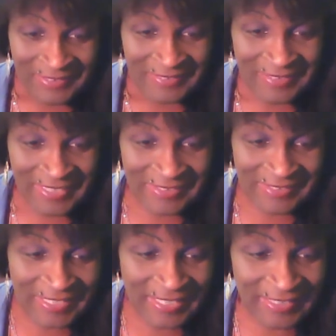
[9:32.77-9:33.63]
That's
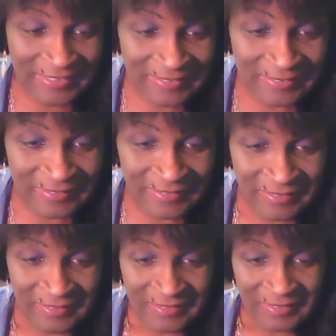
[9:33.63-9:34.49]
that.
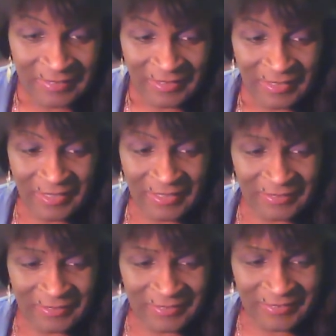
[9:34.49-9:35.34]

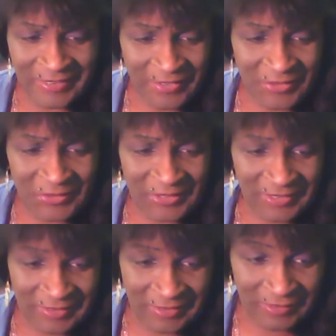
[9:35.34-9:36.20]
And another
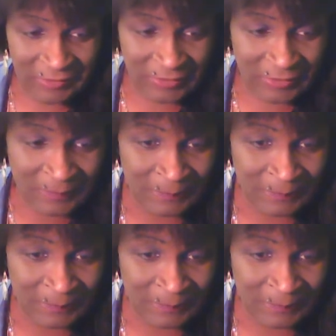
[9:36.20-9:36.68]
thing is,